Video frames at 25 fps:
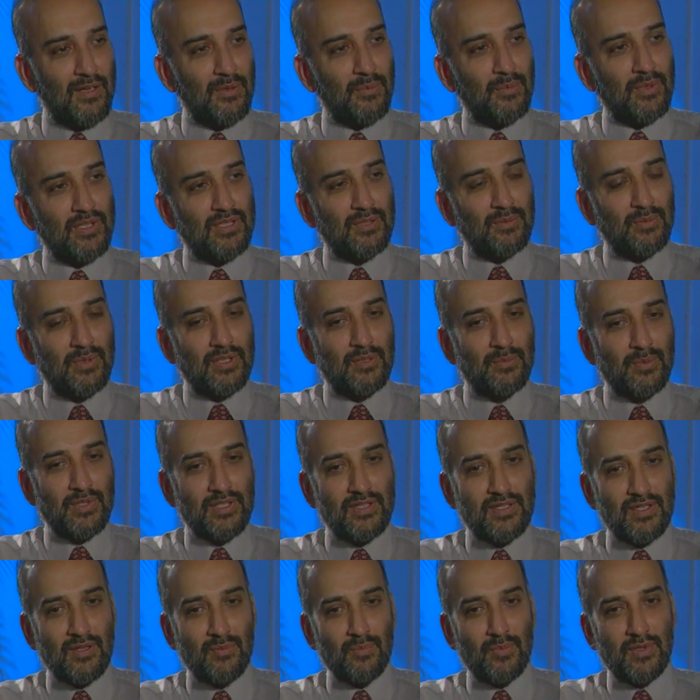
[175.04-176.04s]
With, with,
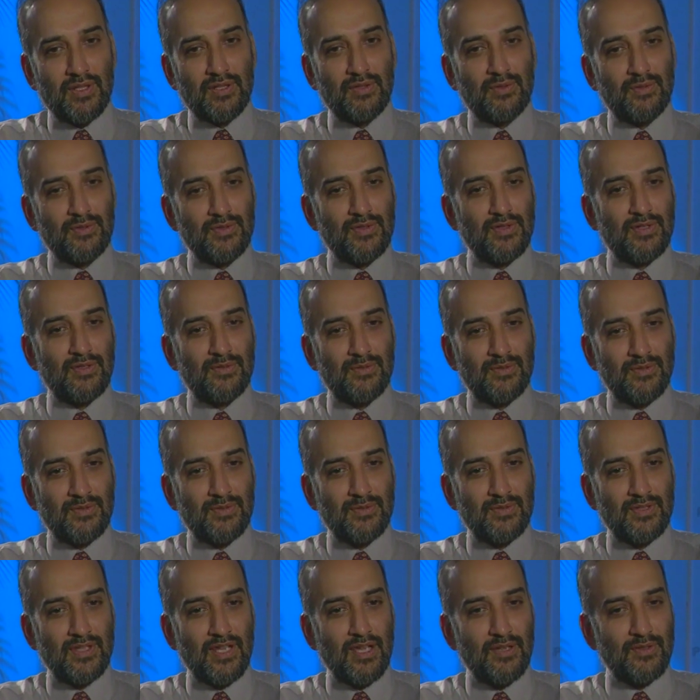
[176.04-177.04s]
with, someone who's,
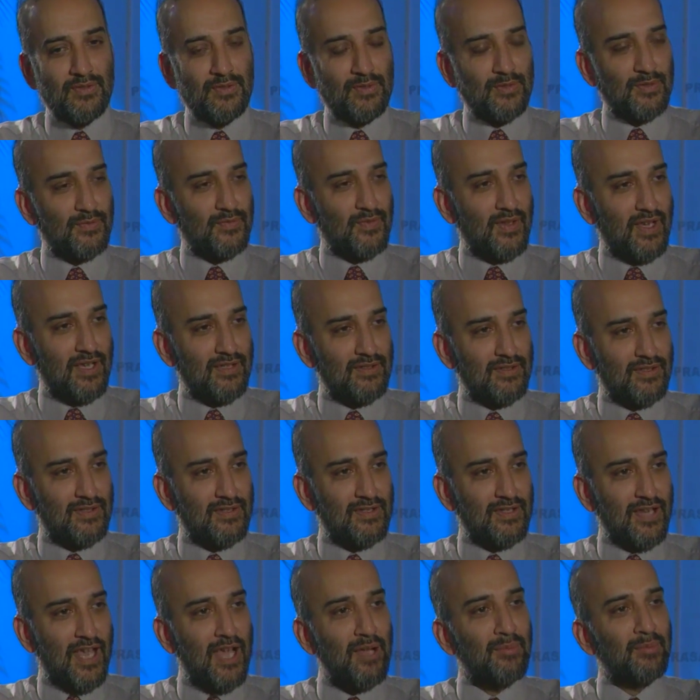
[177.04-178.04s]
who's, now sort of as
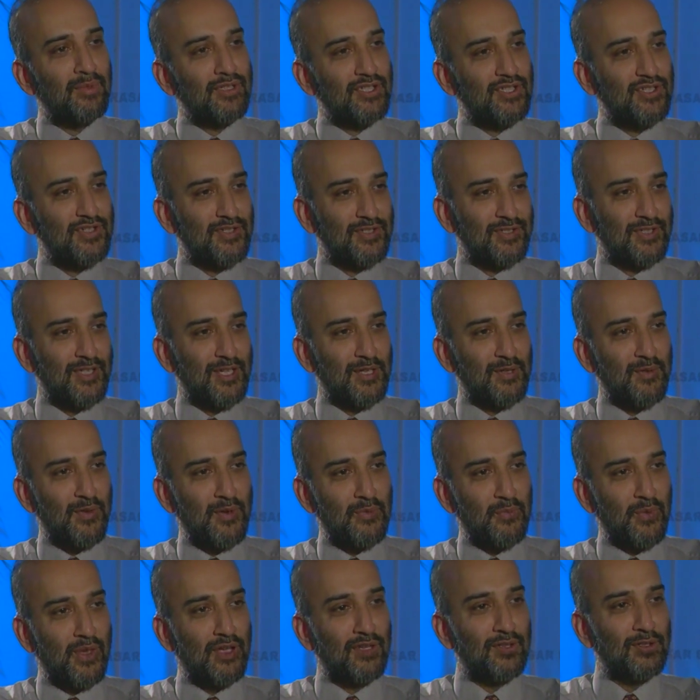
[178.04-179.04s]
established and,
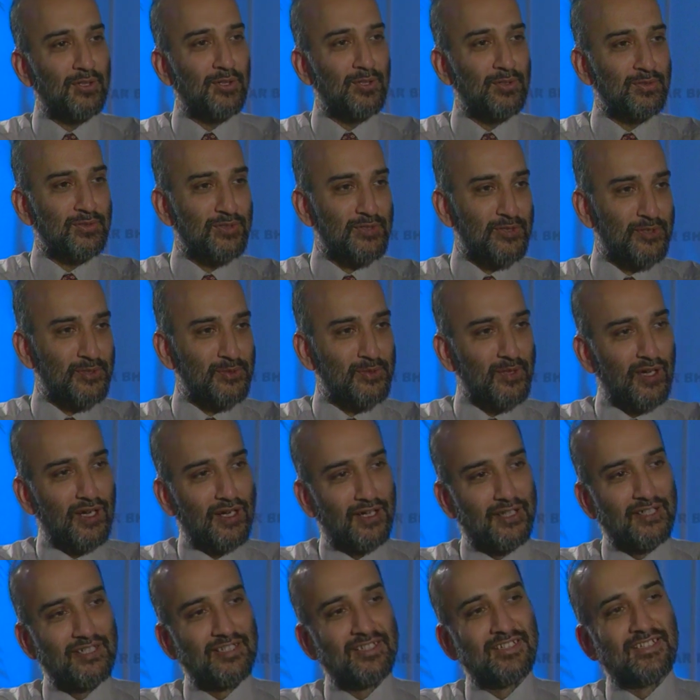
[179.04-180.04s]
and well known as you
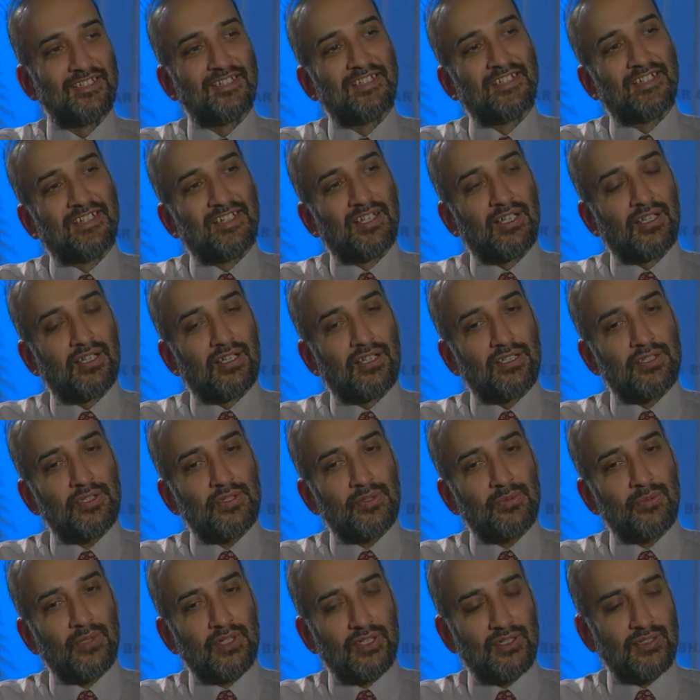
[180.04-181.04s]
are, uh,
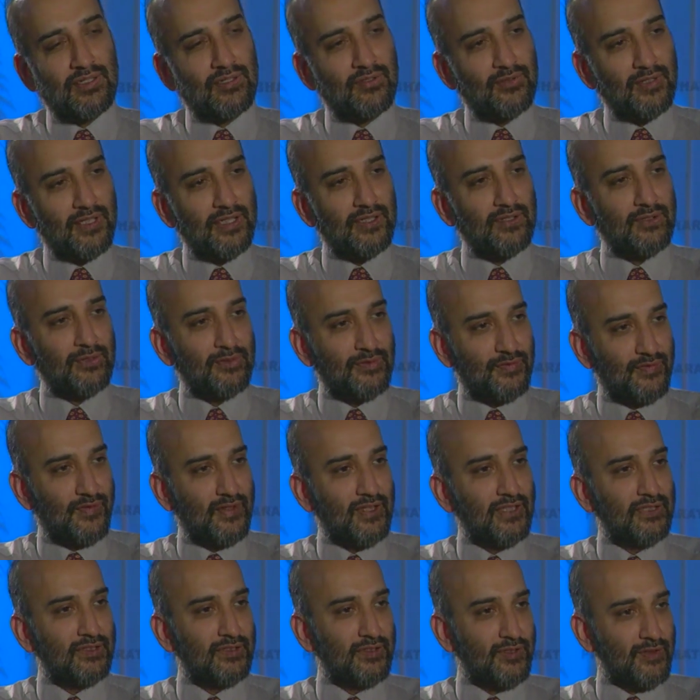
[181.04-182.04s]
to what degree do you
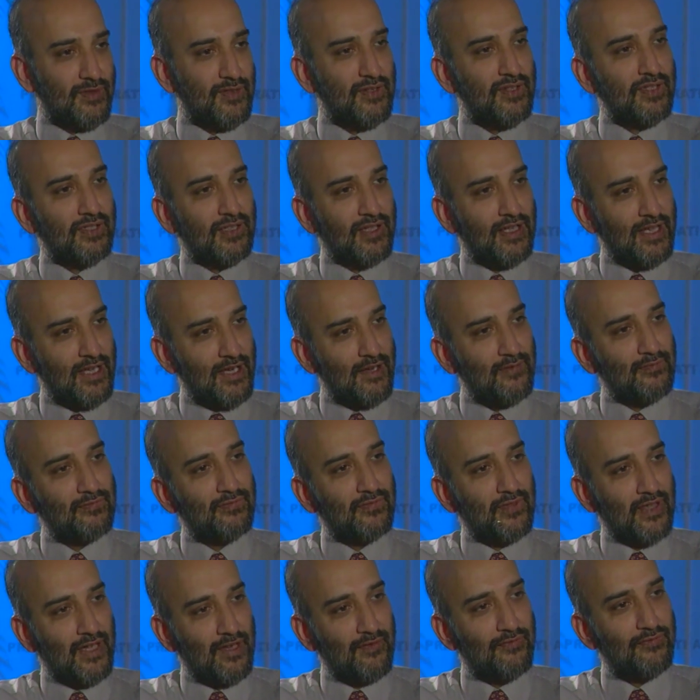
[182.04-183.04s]
feel you still
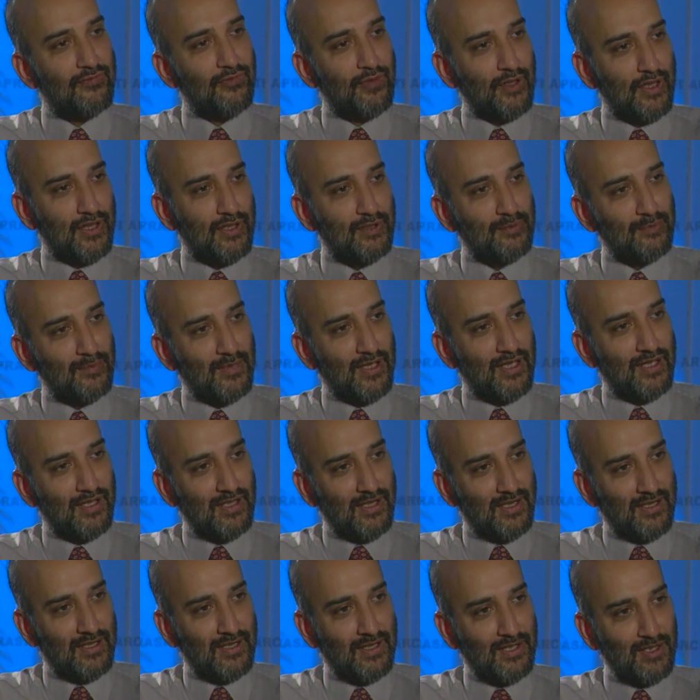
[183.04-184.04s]
have, have freedom
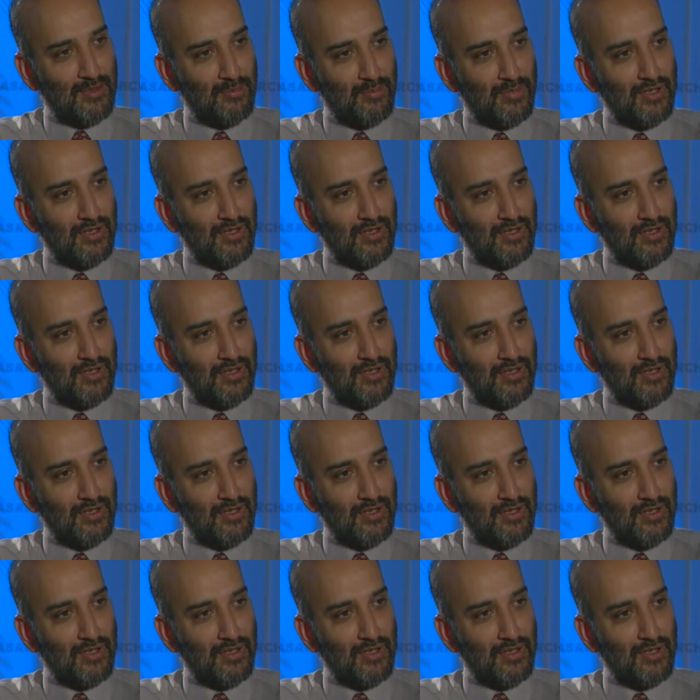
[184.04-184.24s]
in, in, in